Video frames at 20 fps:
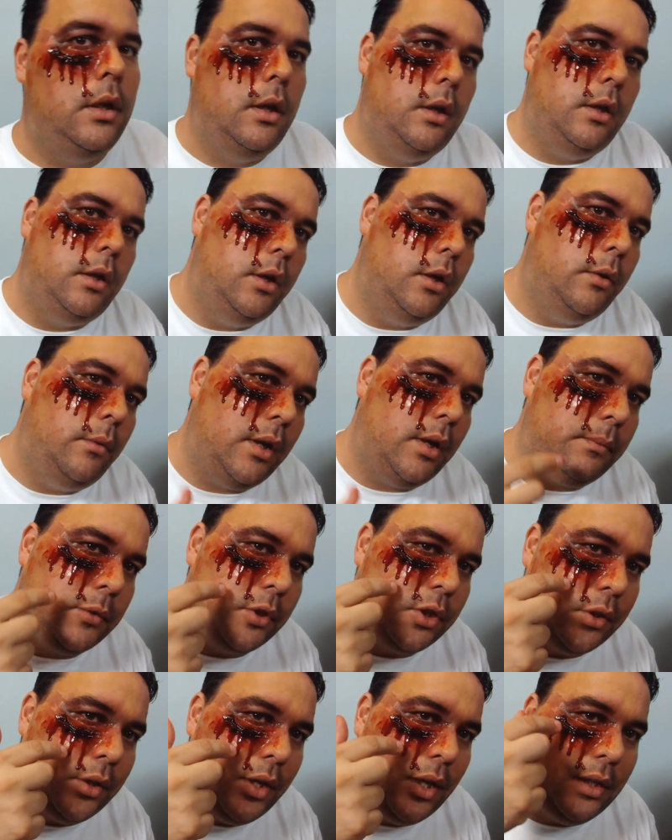you don't want them
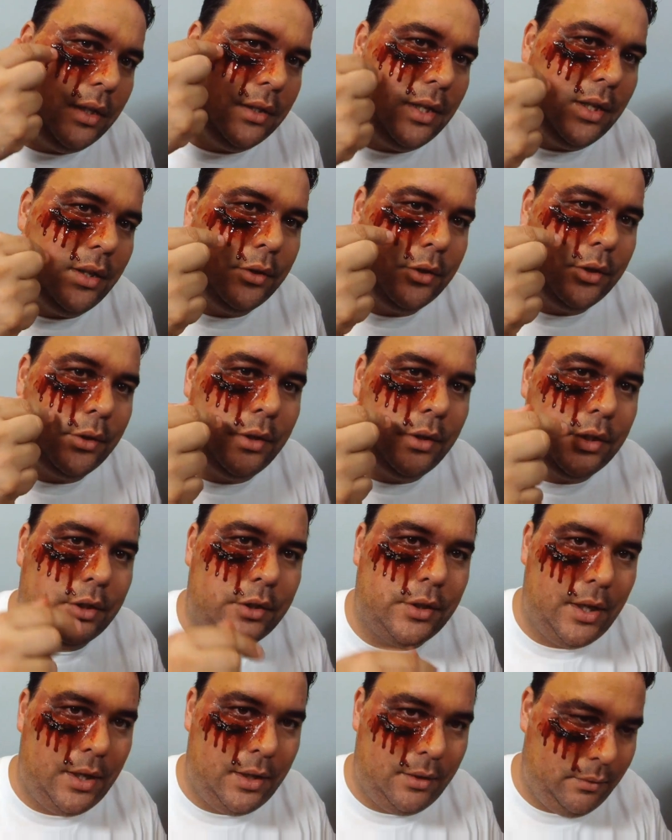straight. You see how those are going
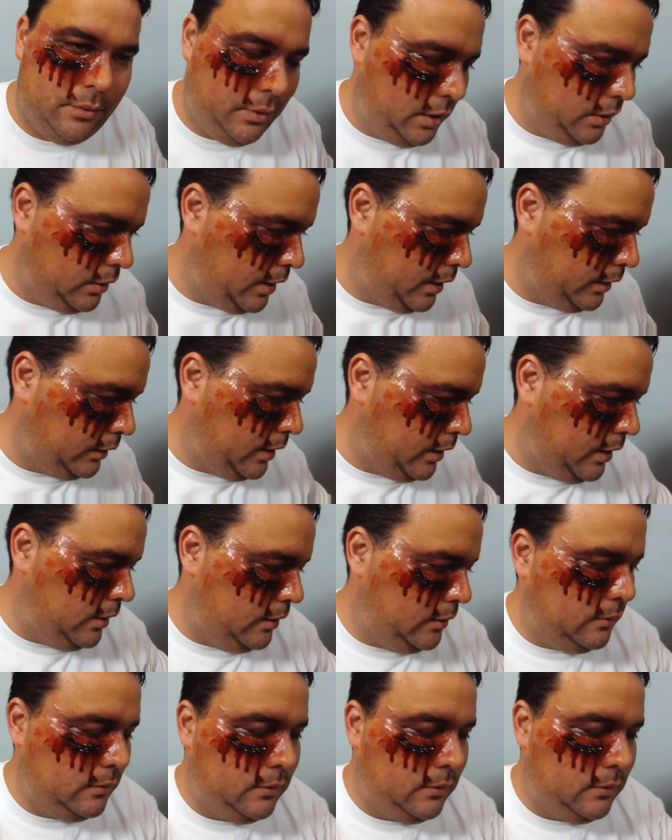straight? We don't like that.